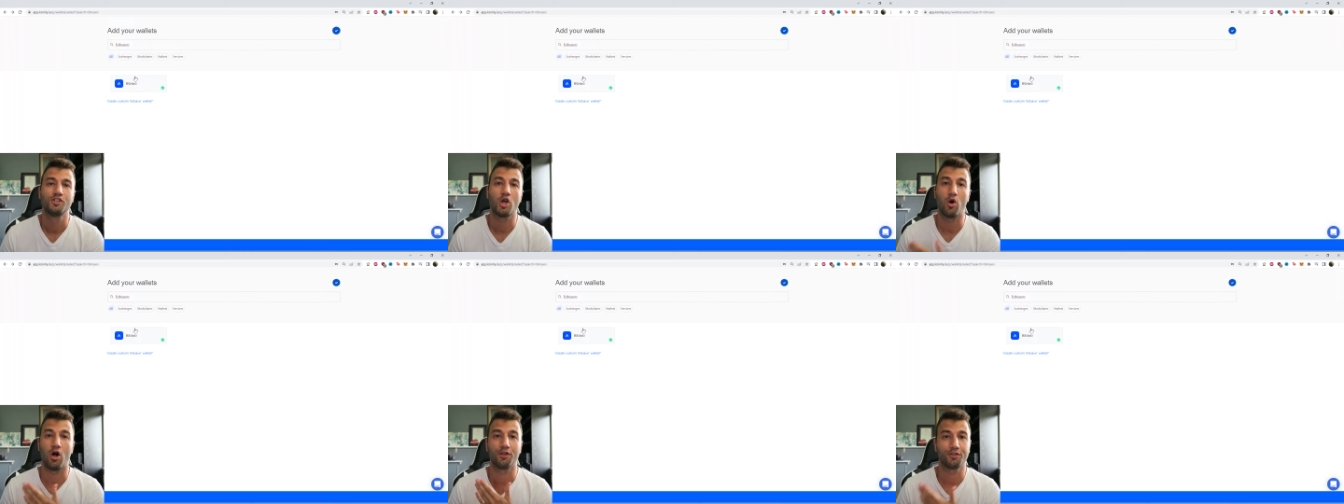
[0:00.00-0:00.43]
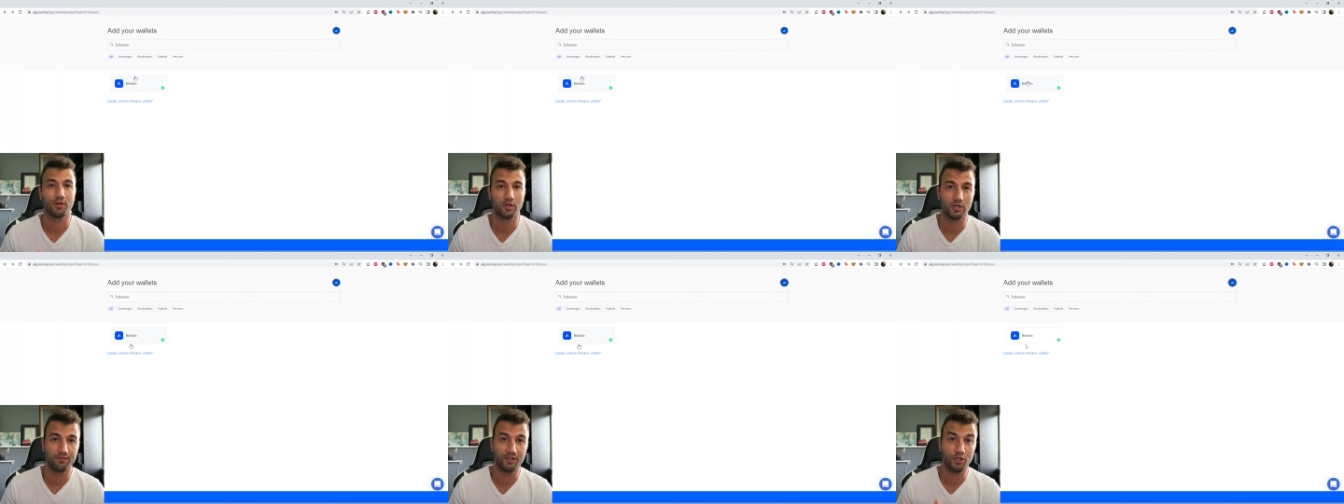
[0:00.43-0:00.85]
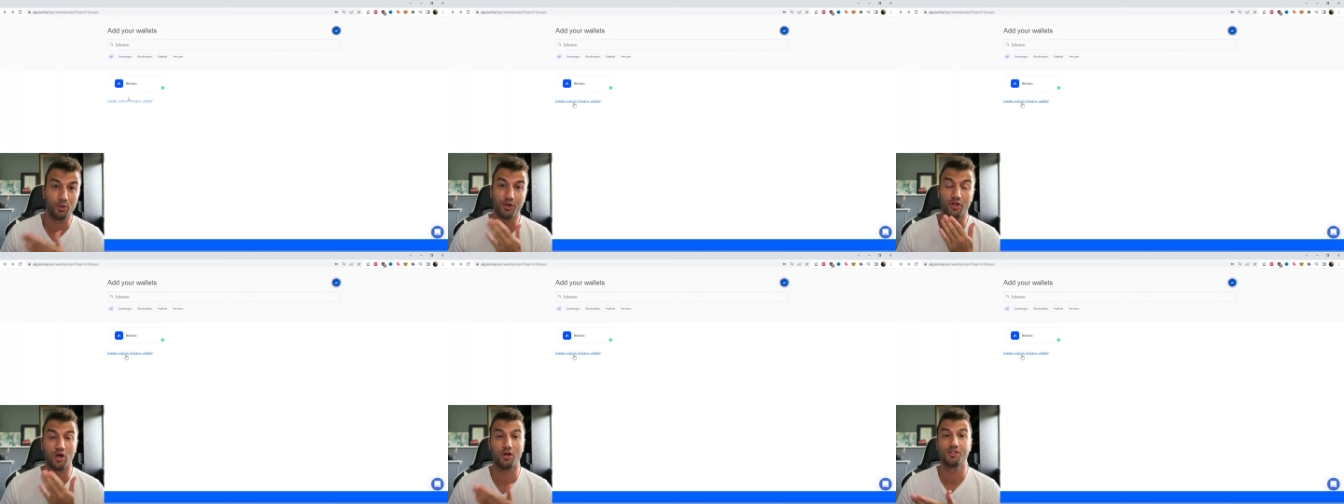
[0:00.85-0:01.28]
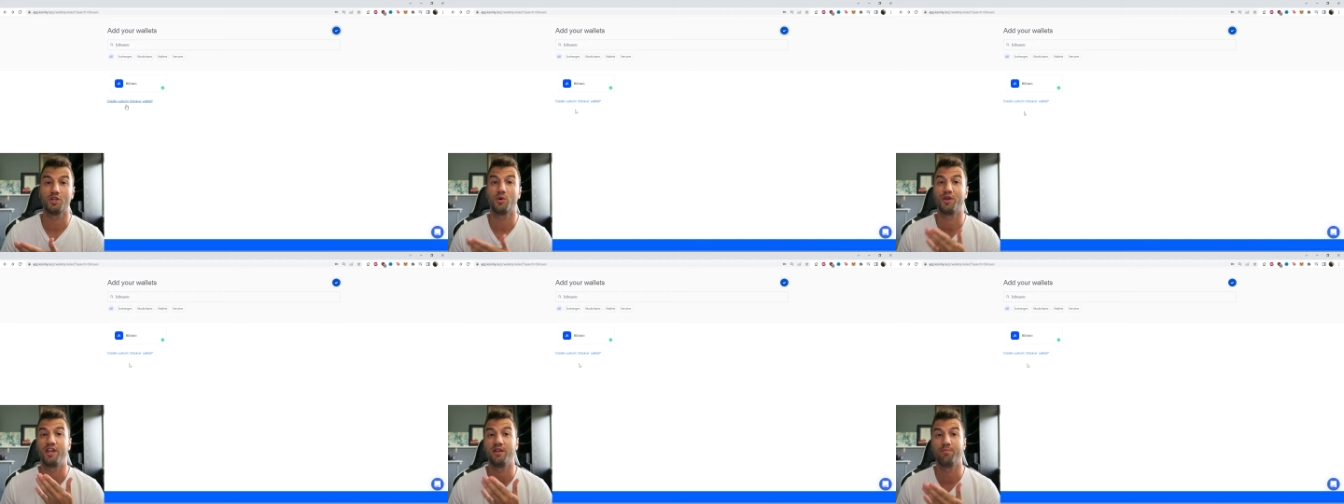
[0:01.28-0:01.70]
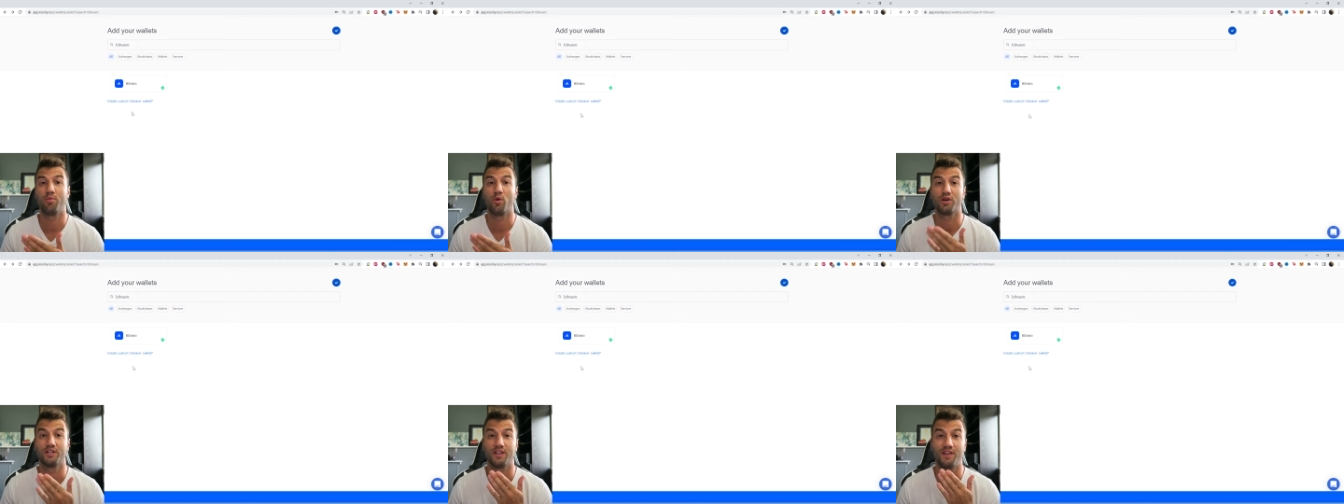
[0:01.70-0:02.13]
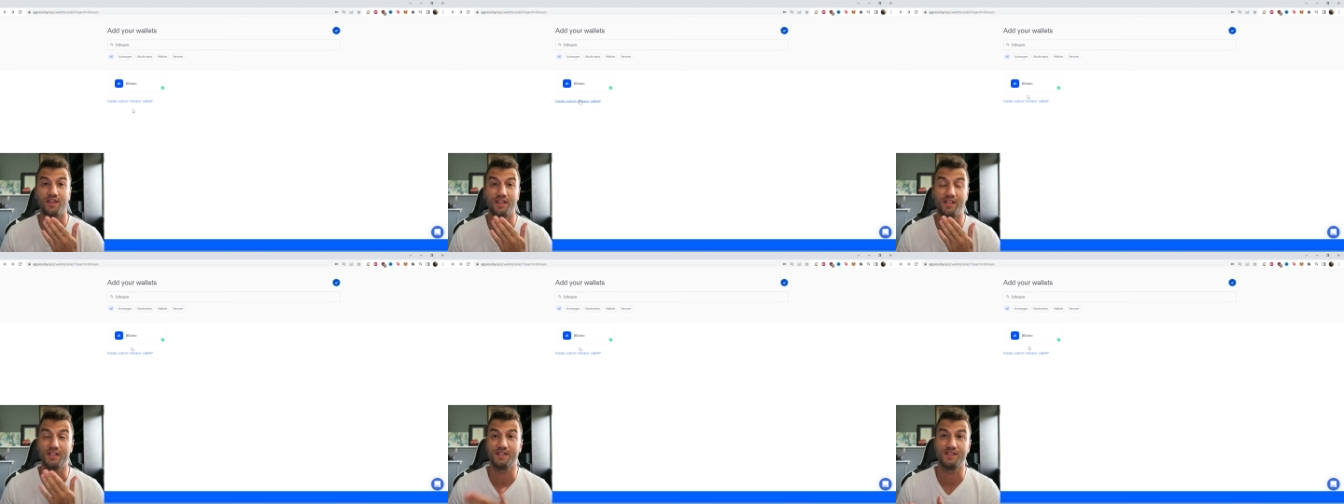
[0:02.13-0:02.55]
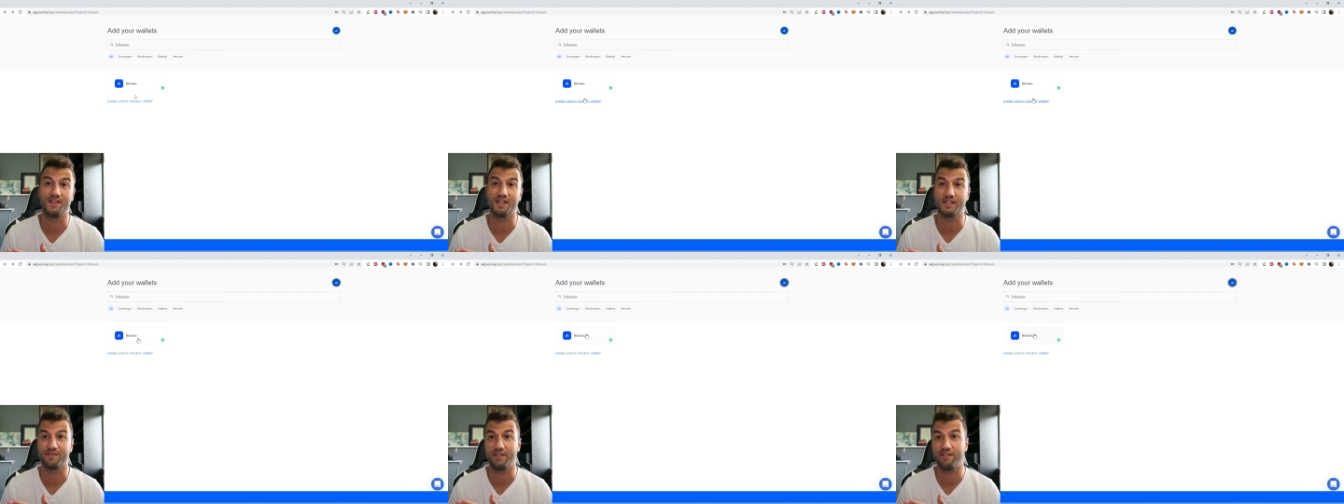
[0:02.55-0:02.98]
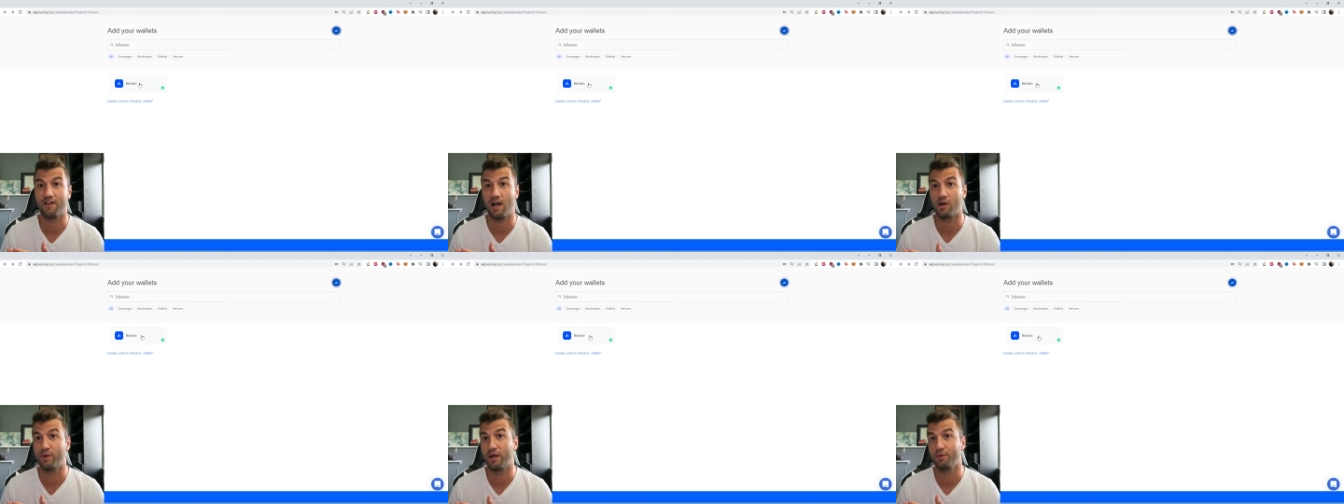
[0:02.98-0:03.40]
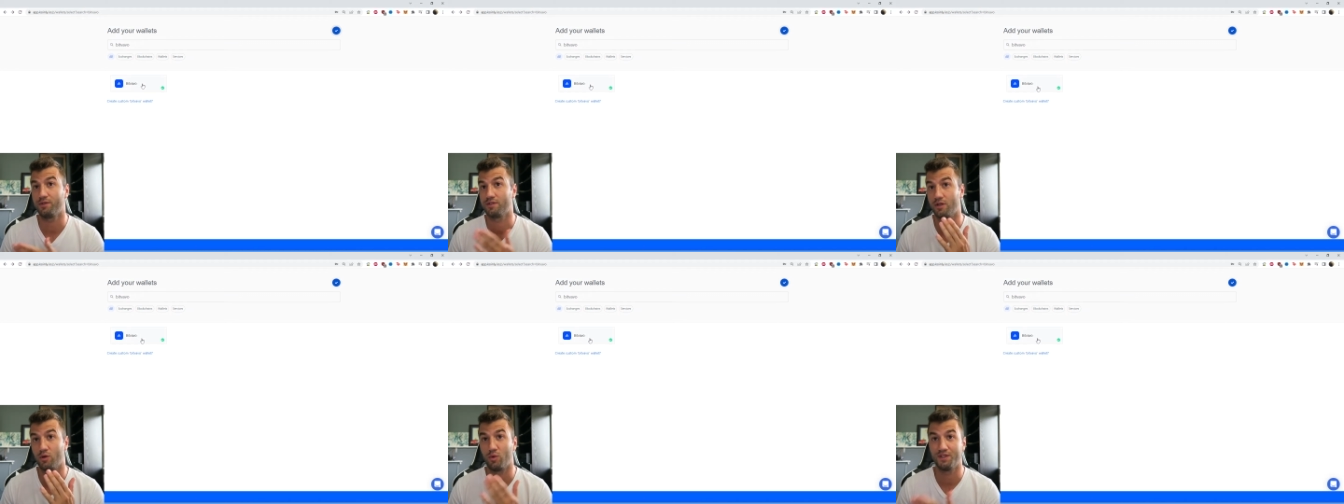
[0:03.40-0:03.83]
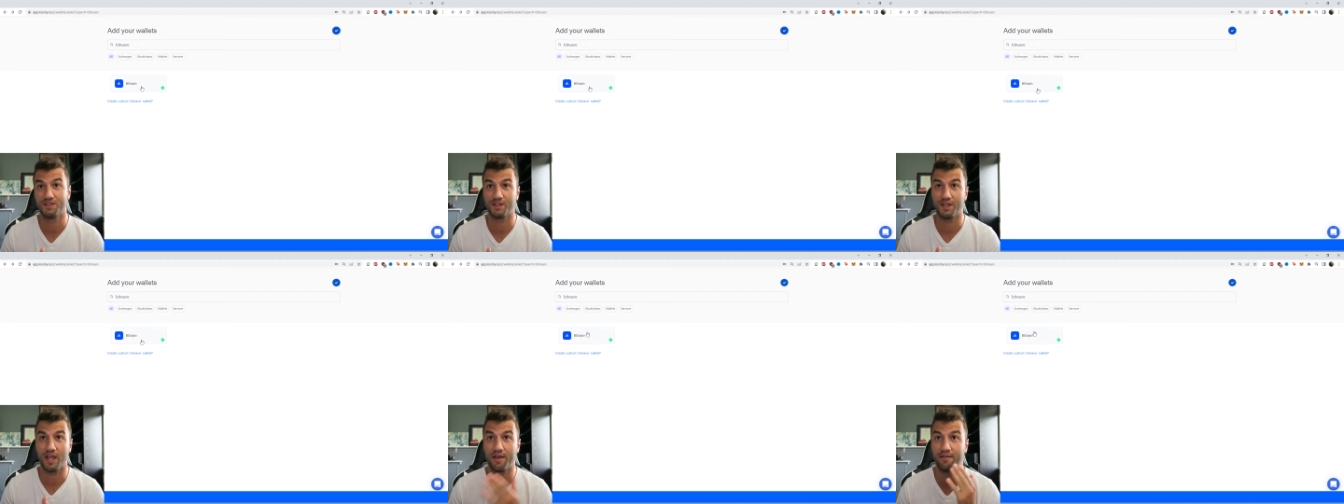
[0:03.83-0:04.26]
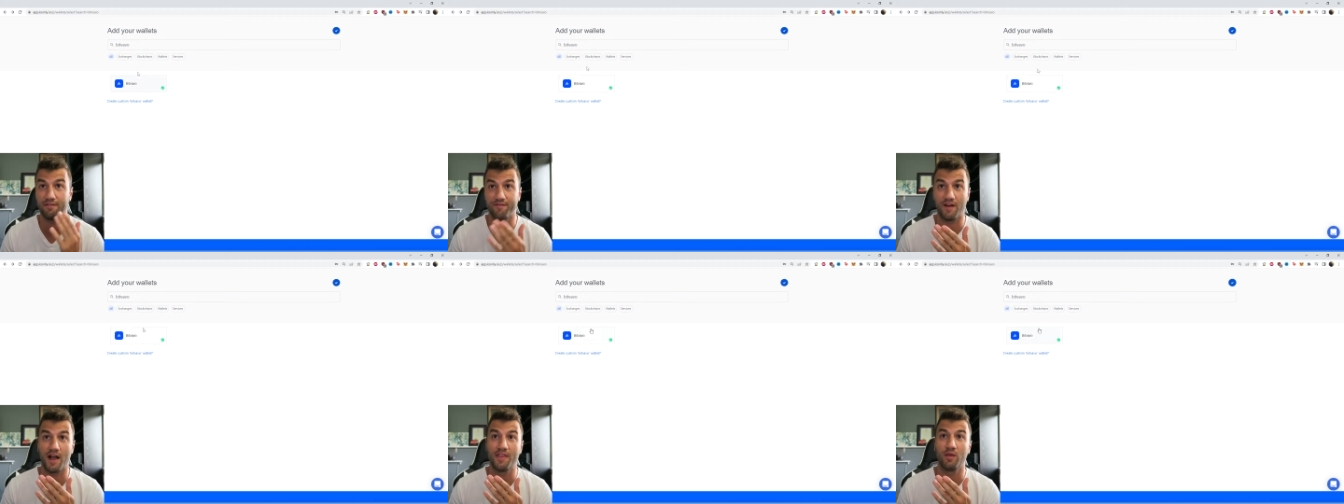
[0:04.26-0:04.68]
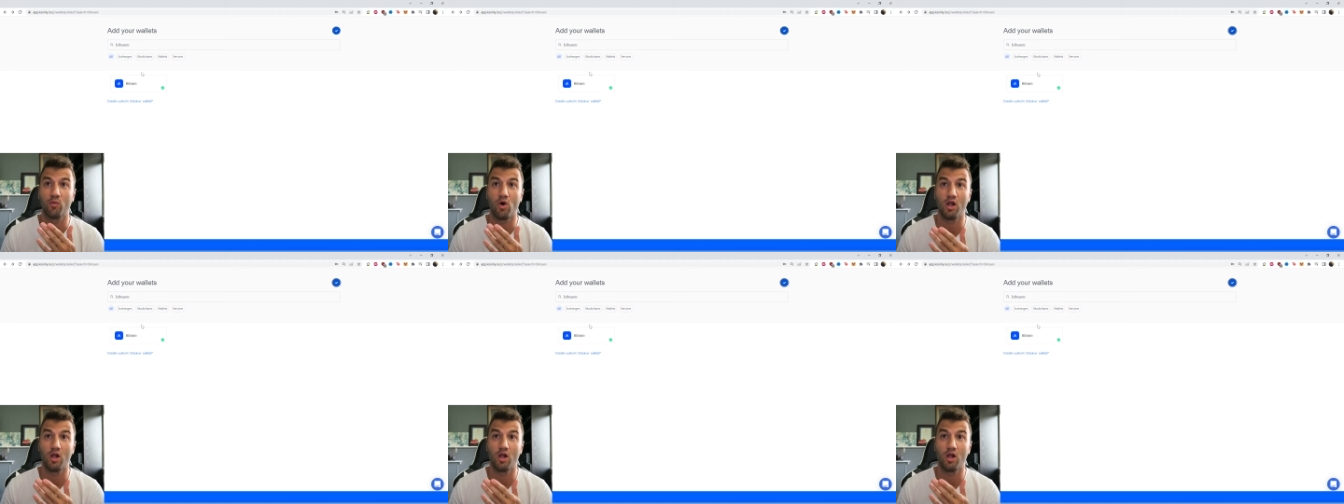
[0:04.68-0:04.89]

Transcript: So alternatively, you can also import the C S V file route. So once again, find the